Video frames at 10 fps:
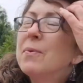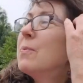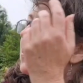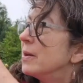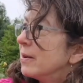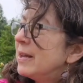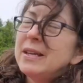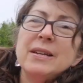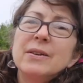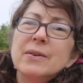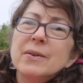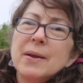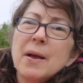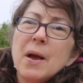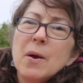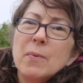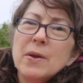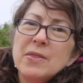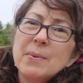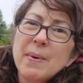We're here
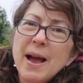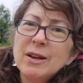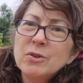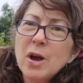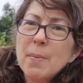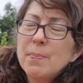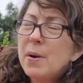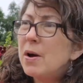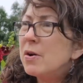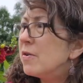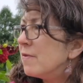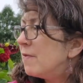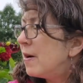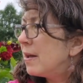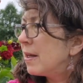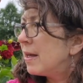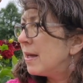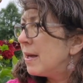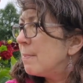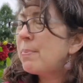with the backdrop of
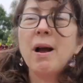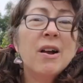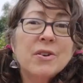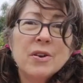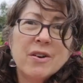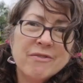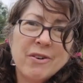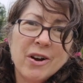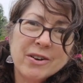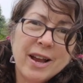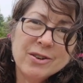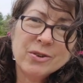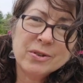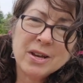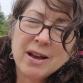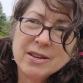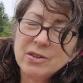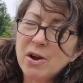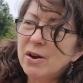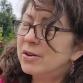part of our natural dyes
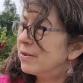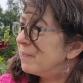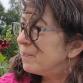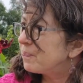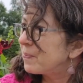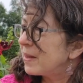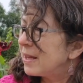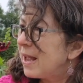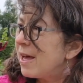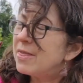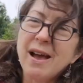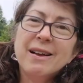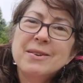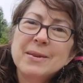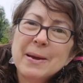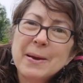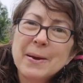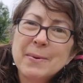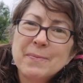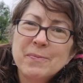garden
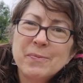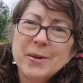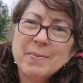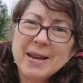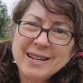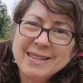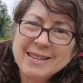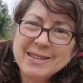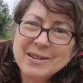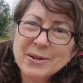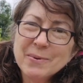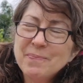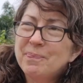that we made this year.